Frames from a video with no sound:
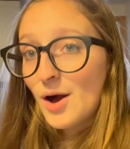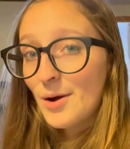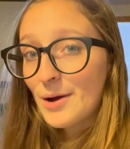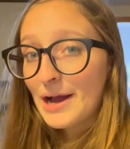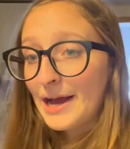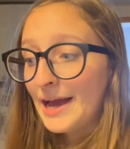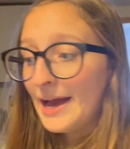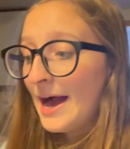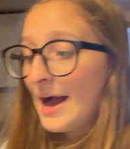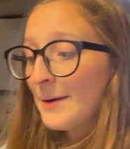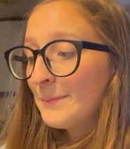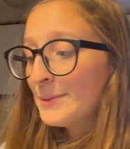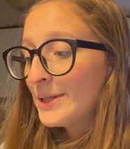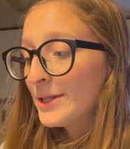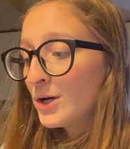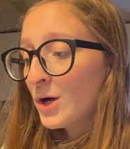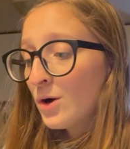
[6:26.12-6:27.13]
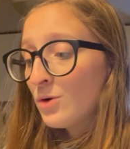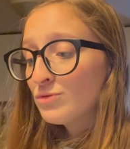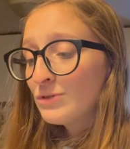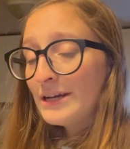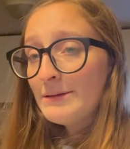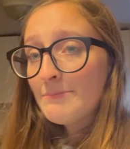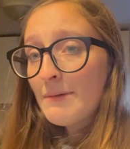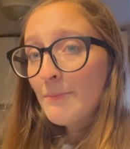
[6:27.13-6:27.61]
Okay, I'm gonna go
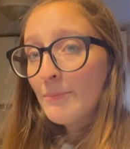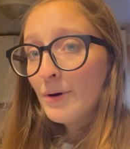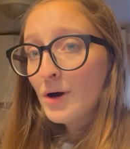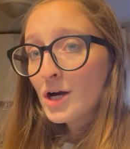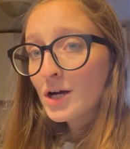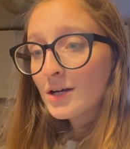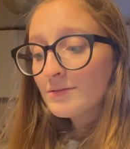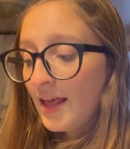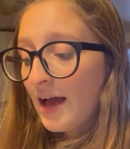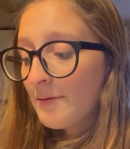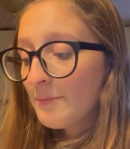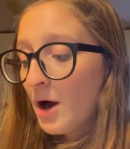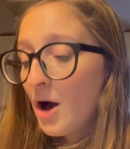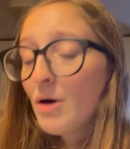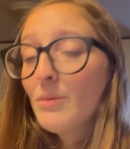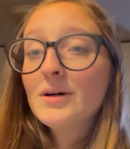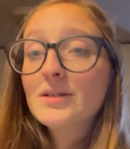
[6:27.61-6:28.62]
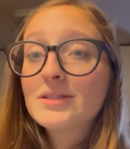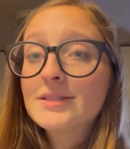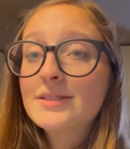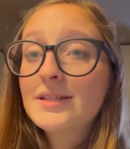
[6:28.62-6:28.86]
read my book. I'm almost